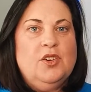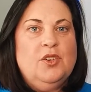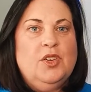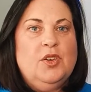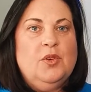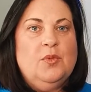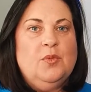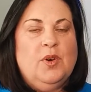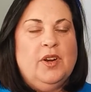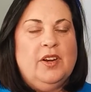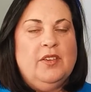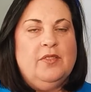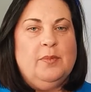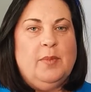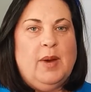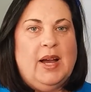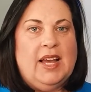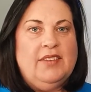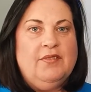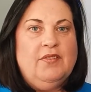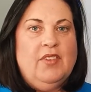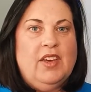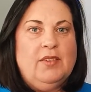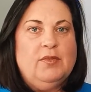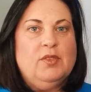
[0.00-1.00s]
you one of
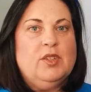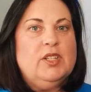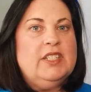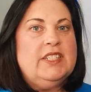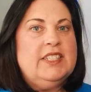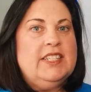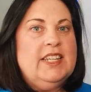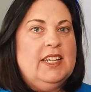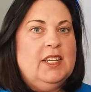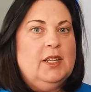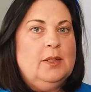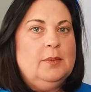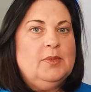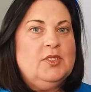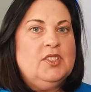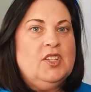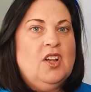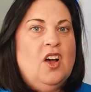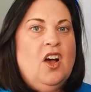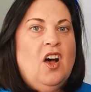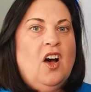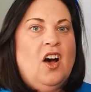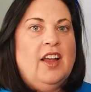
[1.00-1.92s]
my favorite tips